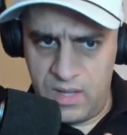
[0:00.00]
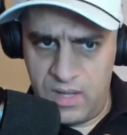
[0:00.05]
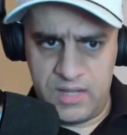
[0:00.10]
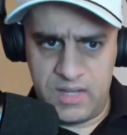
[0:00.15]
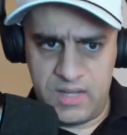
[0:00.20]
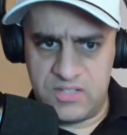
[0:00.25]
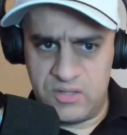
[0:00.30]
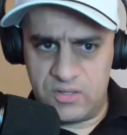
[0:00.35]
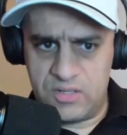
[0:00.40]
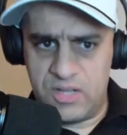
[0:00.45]

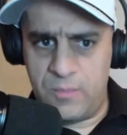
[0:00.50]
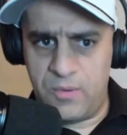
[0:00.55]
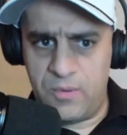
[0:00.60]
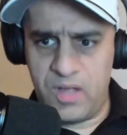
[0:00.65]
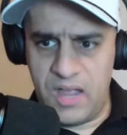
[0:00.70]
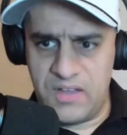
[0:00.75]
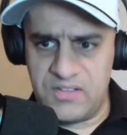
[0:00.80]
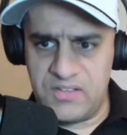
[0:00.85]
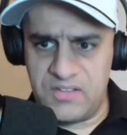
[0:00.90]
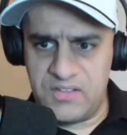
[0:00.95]
I guess there are a
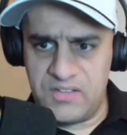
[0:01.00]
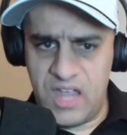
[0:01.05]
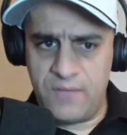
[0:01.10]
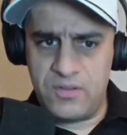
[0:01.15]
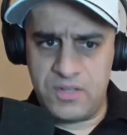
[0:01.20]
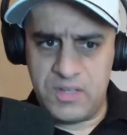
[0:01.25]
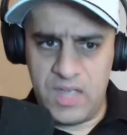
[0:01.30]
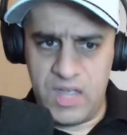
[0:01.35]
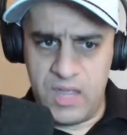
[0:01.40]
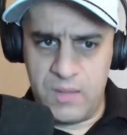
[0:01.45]
couple guys
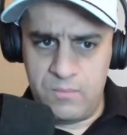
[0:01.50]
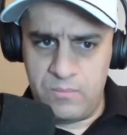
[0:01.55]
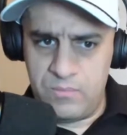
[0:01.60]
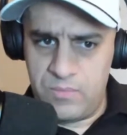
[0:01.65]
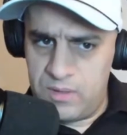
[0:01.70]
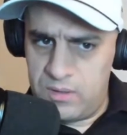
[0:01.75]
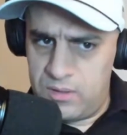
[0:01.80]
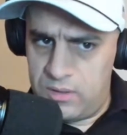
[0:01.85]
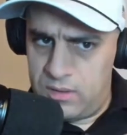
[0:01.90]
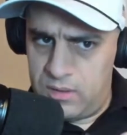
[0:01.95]
after the game
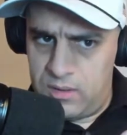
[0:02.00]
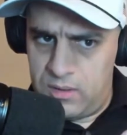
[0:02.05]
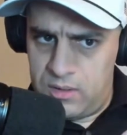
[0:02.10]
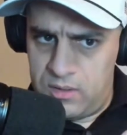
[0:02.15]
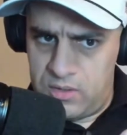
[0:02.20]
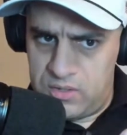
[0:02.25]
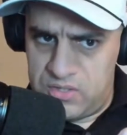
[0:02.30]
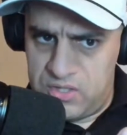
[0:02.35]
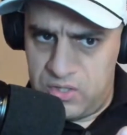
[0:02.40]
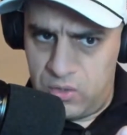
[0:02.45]

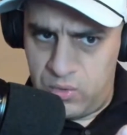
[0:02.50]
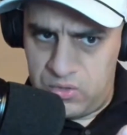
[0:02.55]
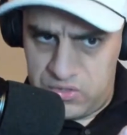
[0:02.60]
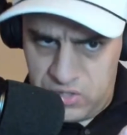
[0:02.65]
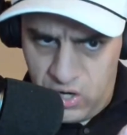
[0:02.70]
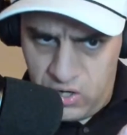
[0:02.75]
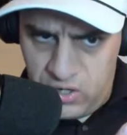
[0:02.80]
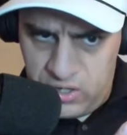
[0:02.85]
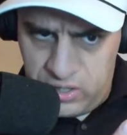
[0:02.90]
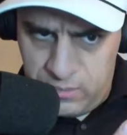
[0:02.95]
still was
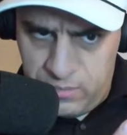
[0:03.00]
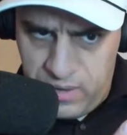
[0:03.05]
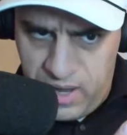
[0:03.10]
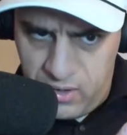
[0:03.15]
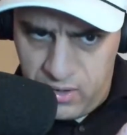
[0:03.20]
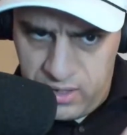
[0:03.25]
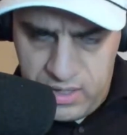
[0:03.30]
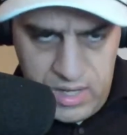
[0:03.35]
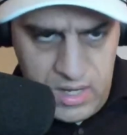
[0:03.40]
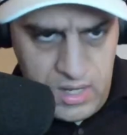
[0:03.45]
talking
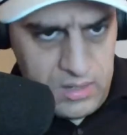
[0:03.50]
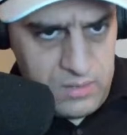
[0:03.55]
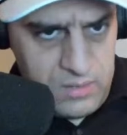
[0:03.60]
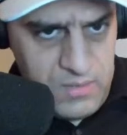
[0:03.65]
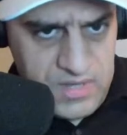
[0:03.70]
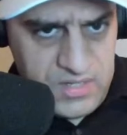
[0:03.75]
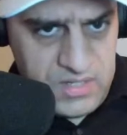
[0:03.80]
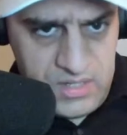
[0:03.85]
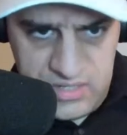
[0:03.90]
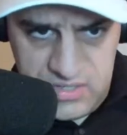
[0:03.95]
about it
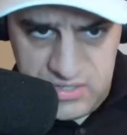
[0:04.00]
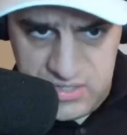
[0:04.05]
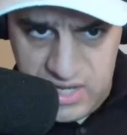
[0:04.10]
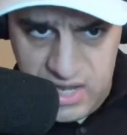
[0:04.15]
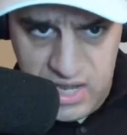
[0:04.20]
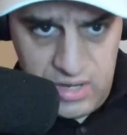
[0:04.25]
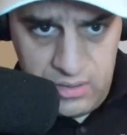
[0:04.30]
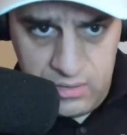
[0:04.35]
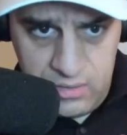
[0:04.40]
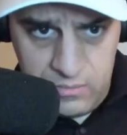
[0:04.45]
and basically
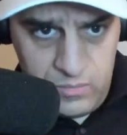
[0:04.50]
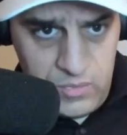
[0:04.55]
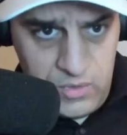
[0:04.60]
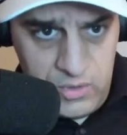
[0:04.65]
saying,